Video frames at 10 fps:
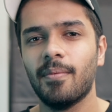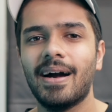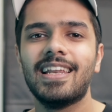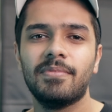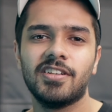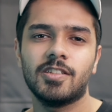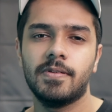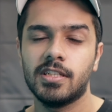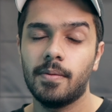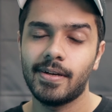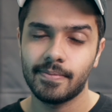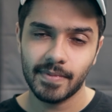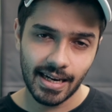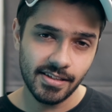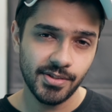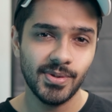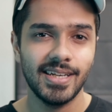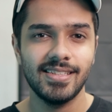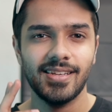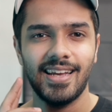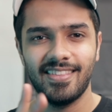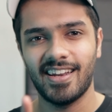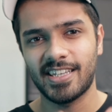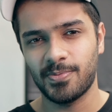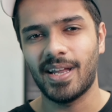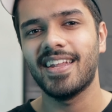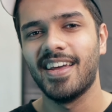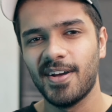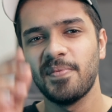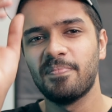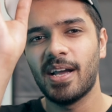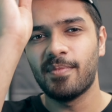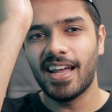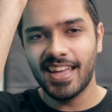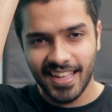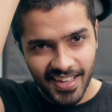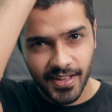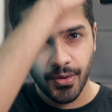My name is Harsh Punjabi and I'll see you guys in the next one. Bye bye.